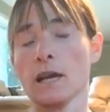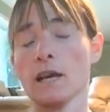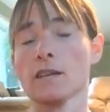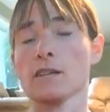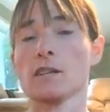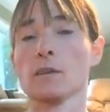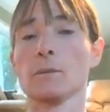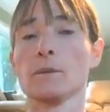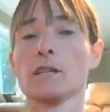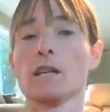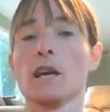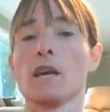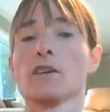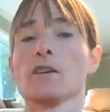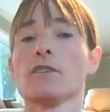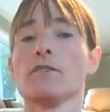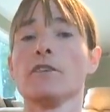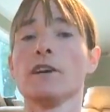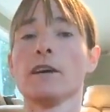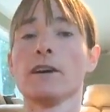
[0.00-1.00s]
So when dogs
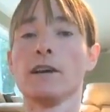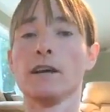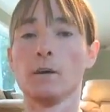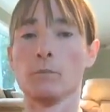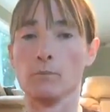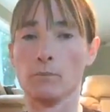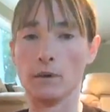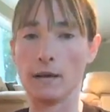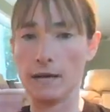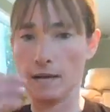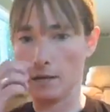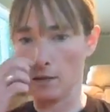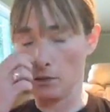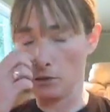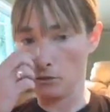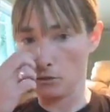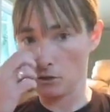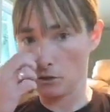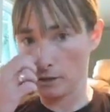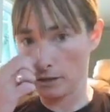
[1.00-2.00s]
are very upright,
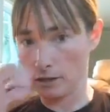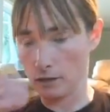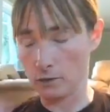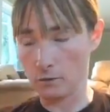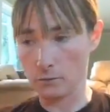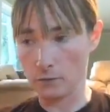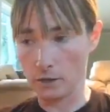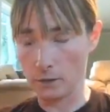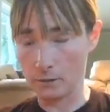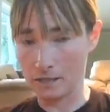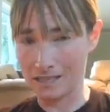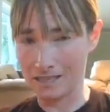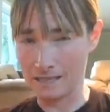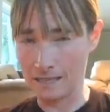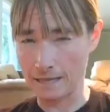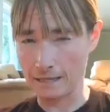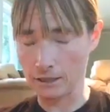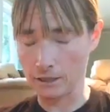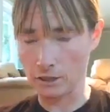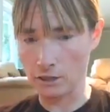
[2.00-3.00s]
usually the rear is
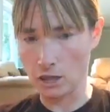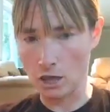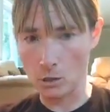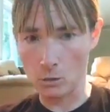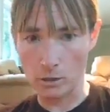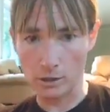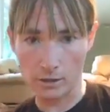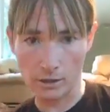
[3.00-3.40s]
slightly lower